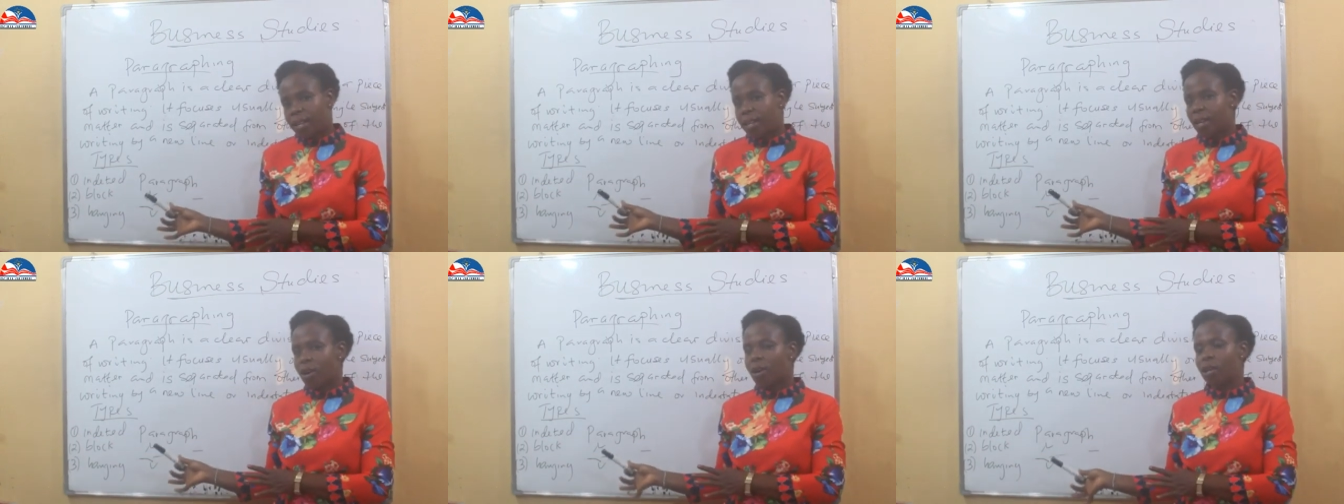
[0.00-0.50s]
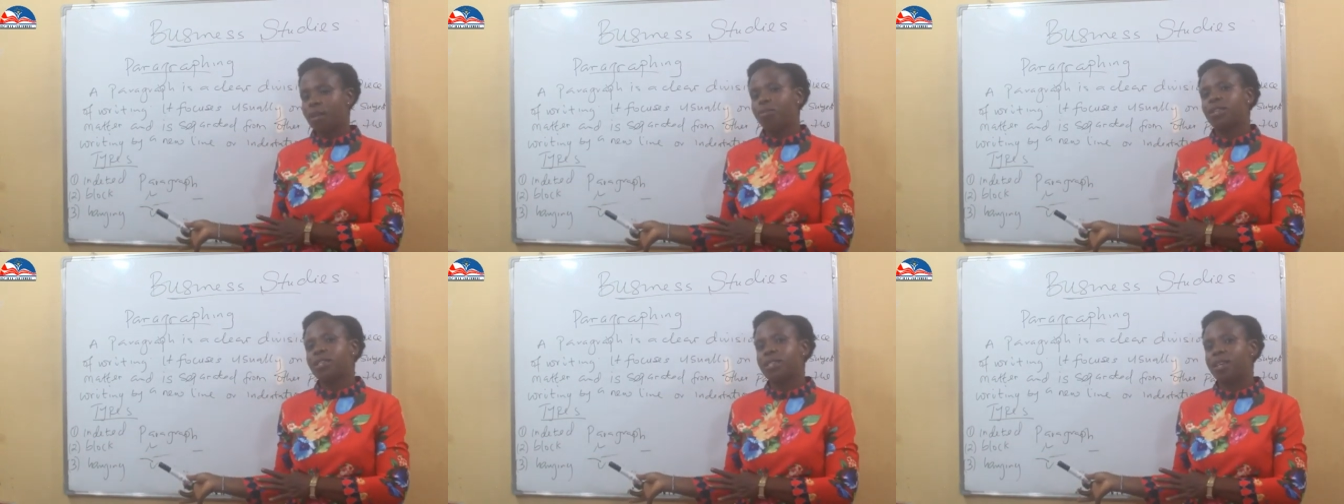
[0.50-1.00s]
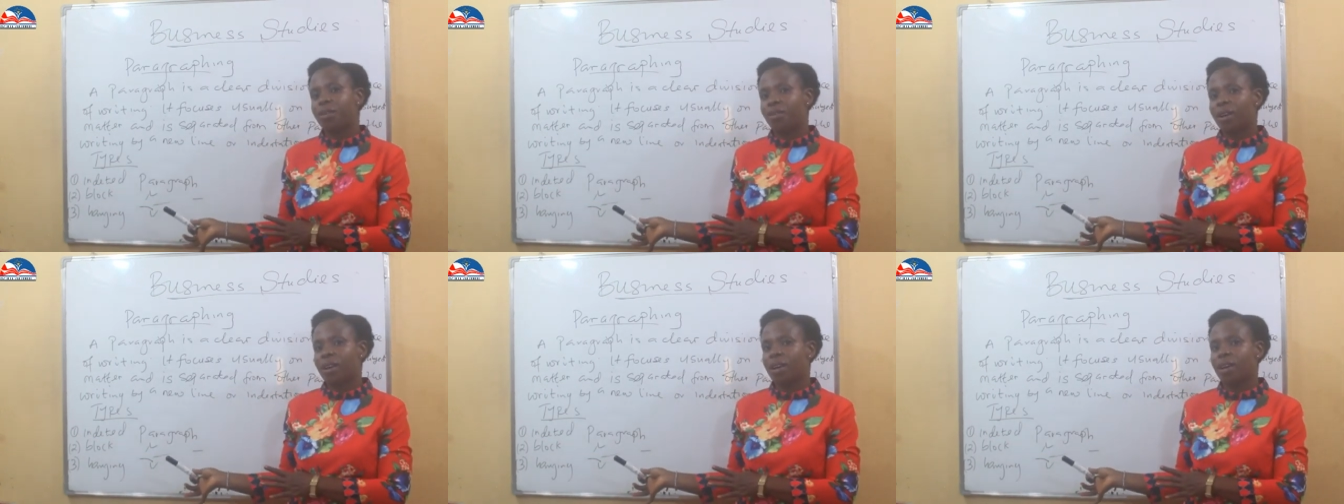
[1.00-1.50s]
the economics
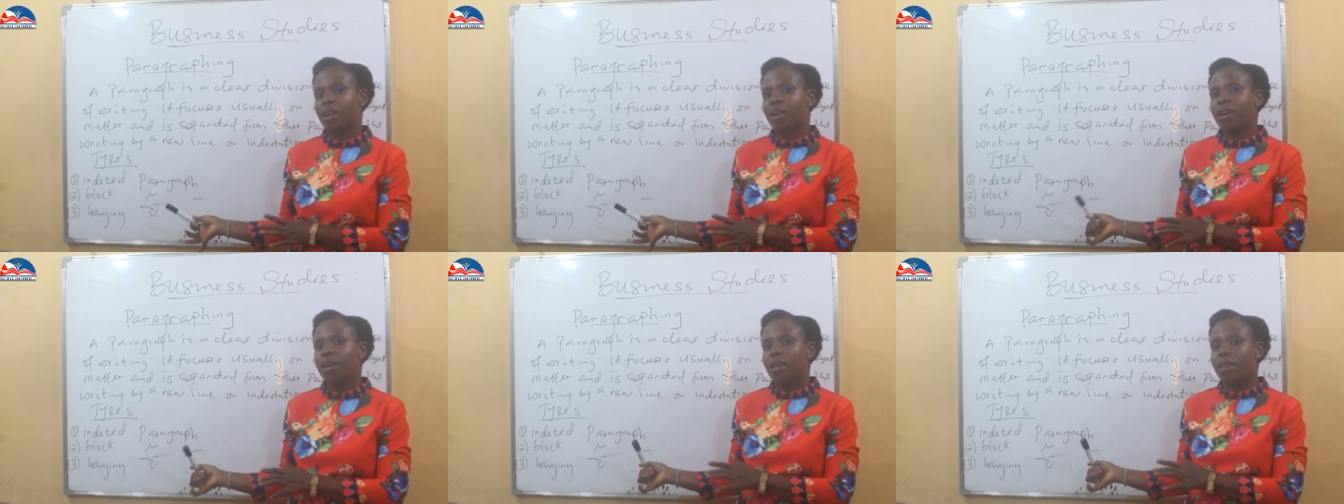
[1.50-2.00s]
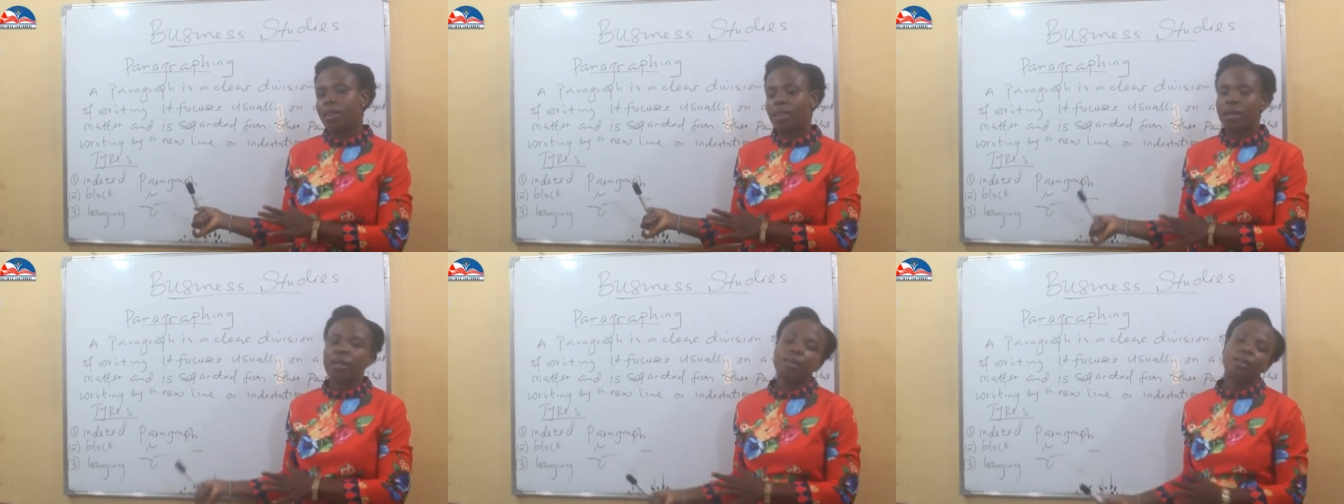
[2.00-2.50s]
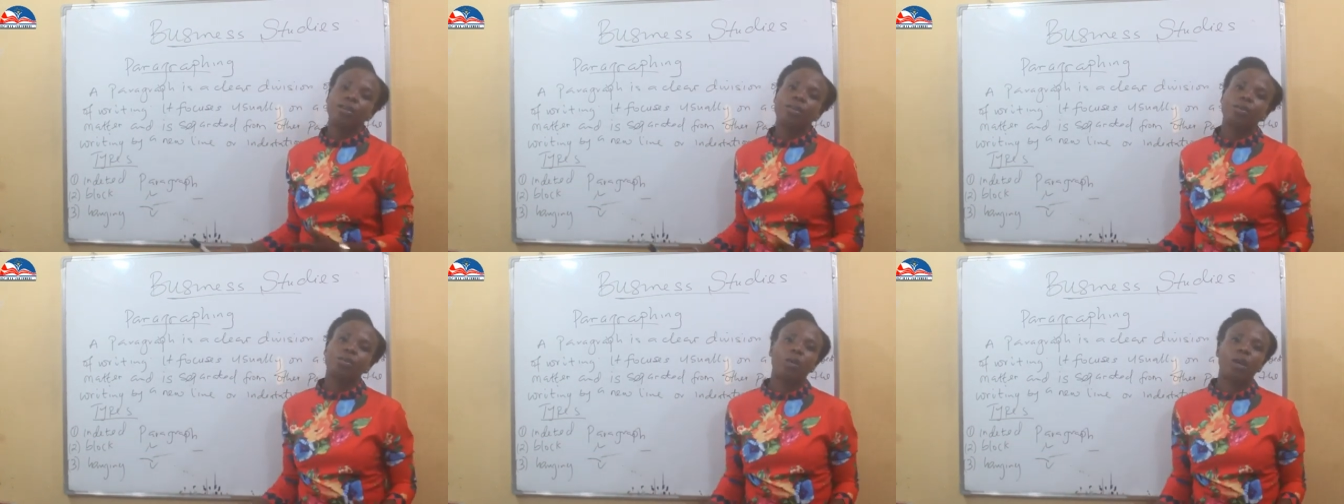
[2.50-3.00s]
area, then
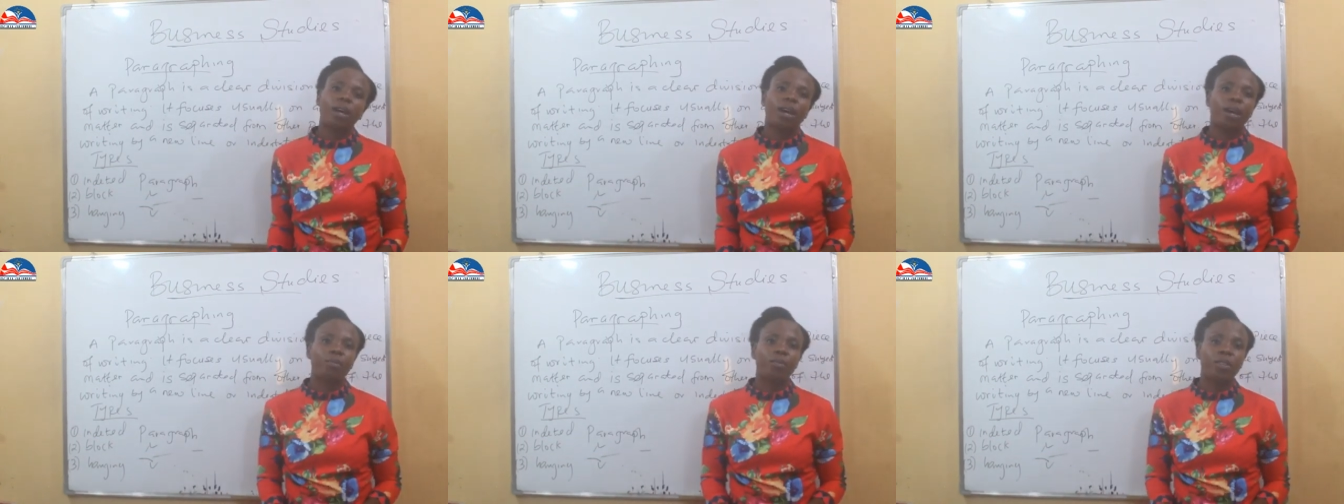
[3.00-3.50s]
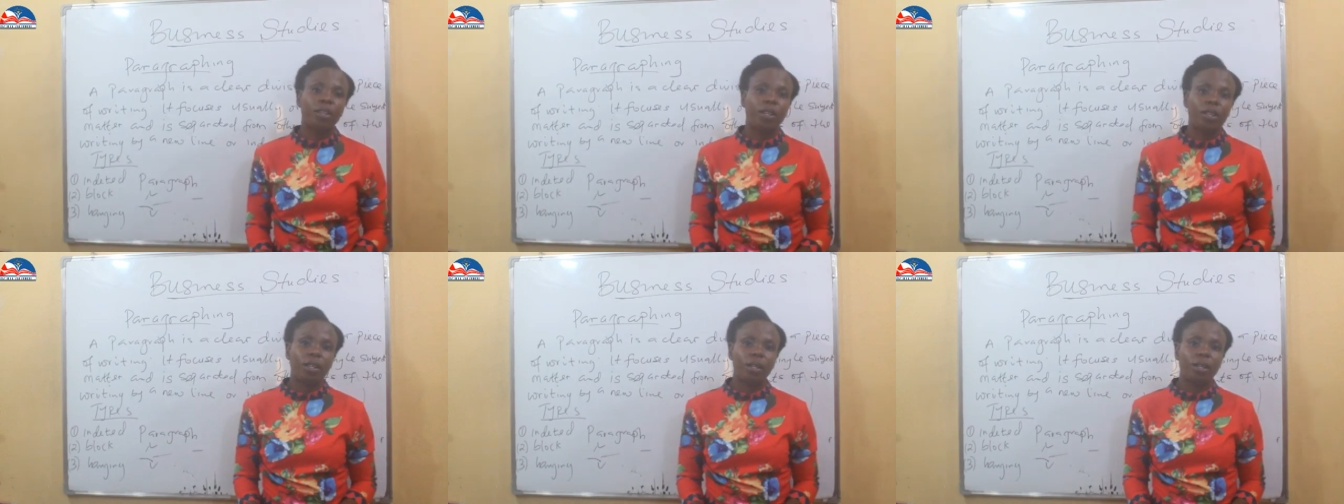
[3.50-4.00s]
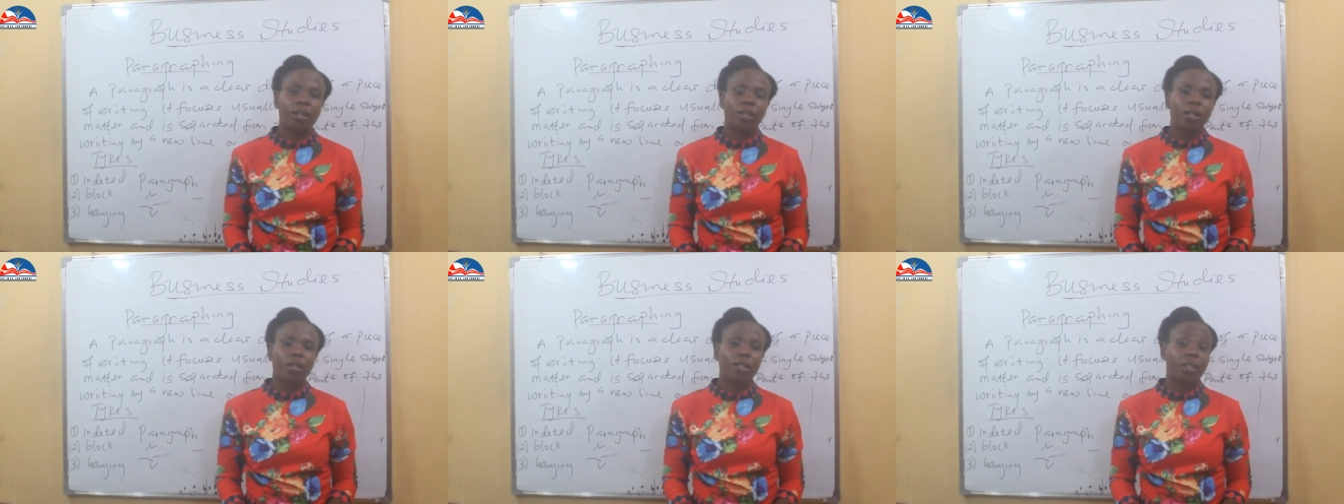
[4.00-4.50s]
we have the
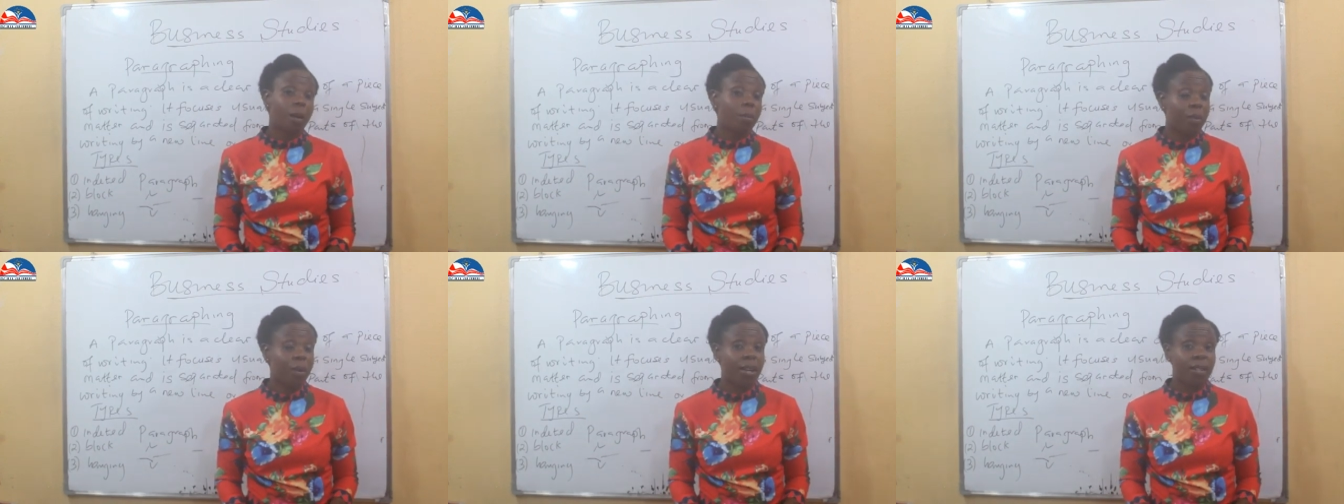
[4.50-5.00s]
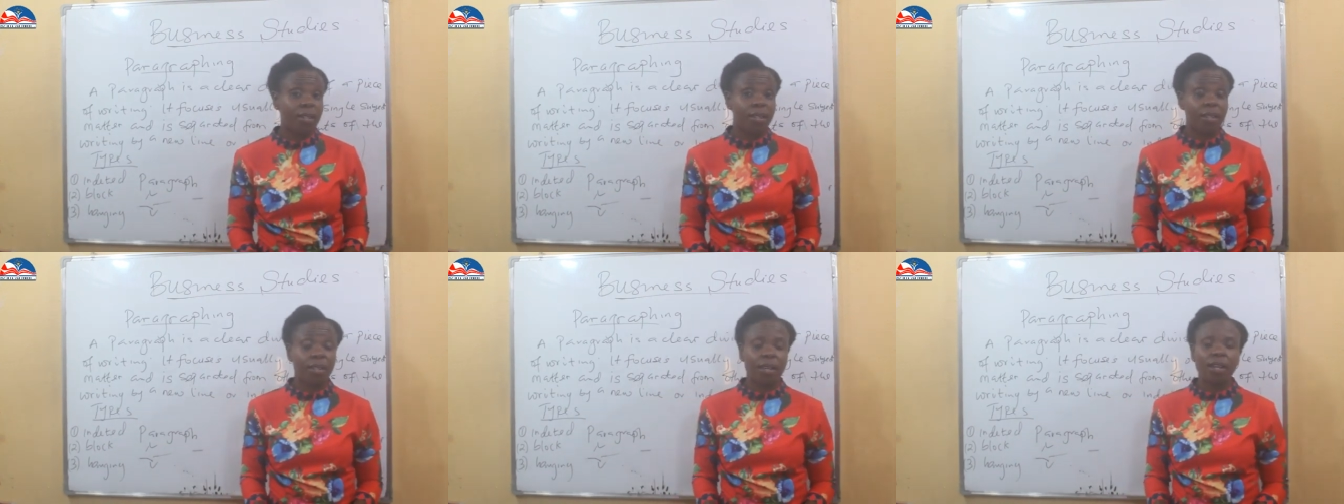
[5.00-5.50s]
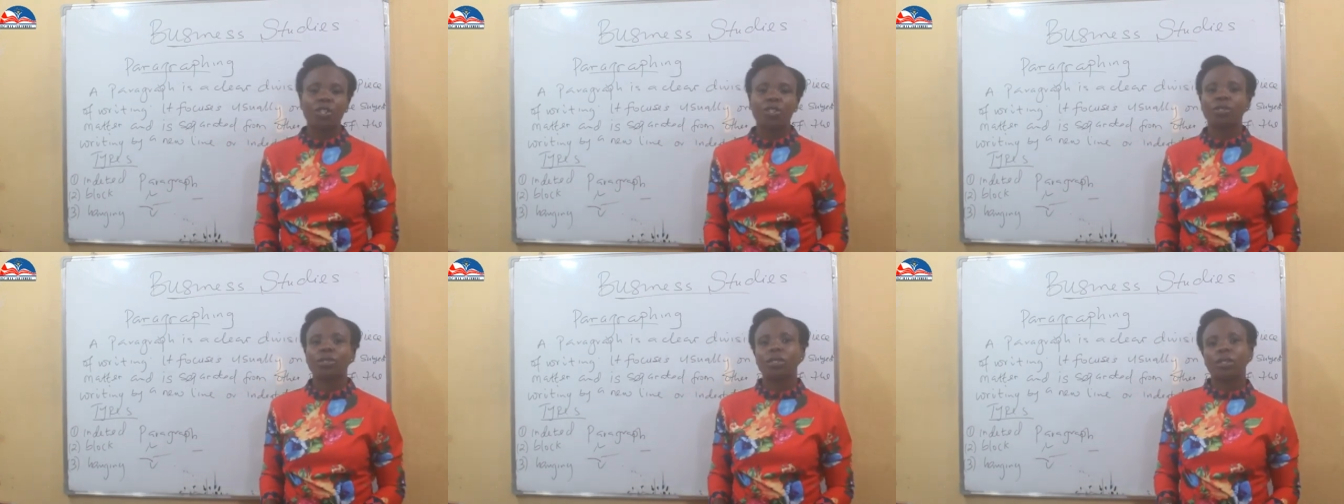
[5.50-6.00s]
typewriting section.